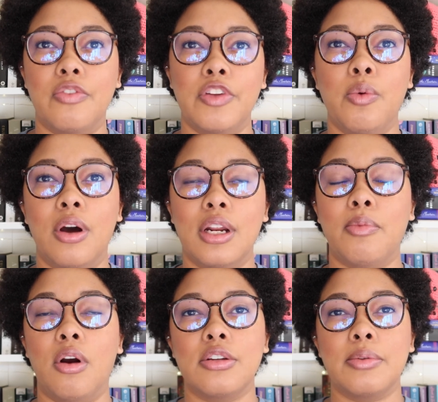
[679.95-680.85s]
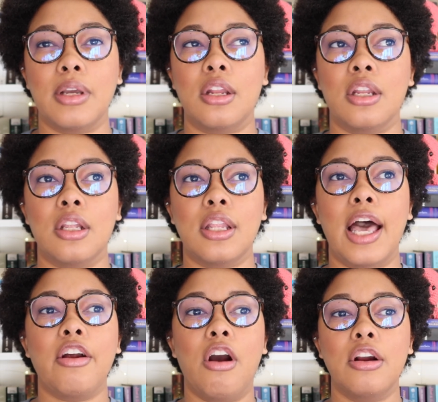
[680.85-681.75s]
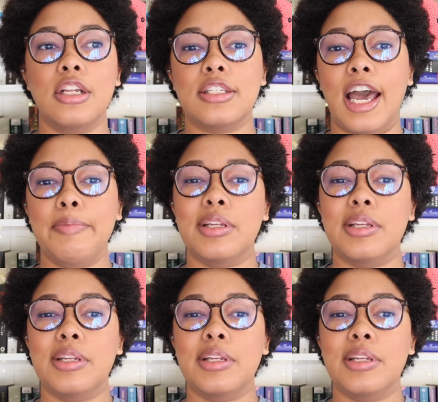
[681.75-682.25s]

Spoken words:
so if you wanted more something on the lighter hearted side